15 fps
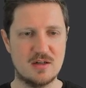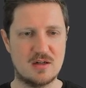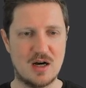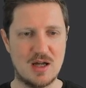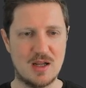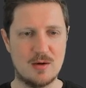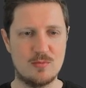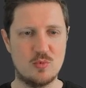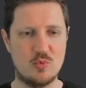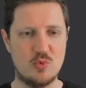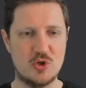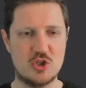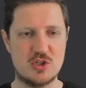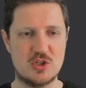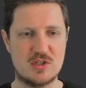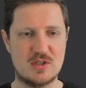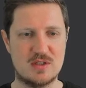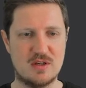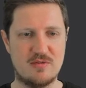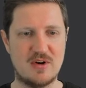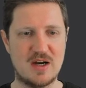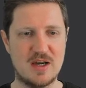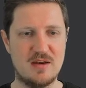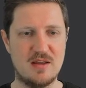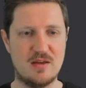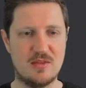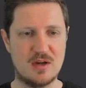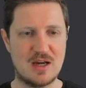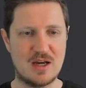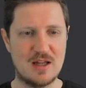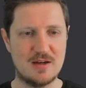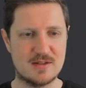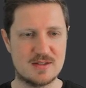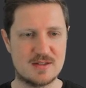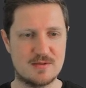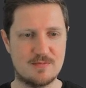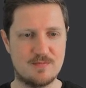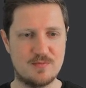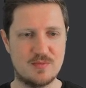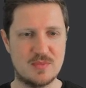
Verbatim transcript: a column which is defining the colors.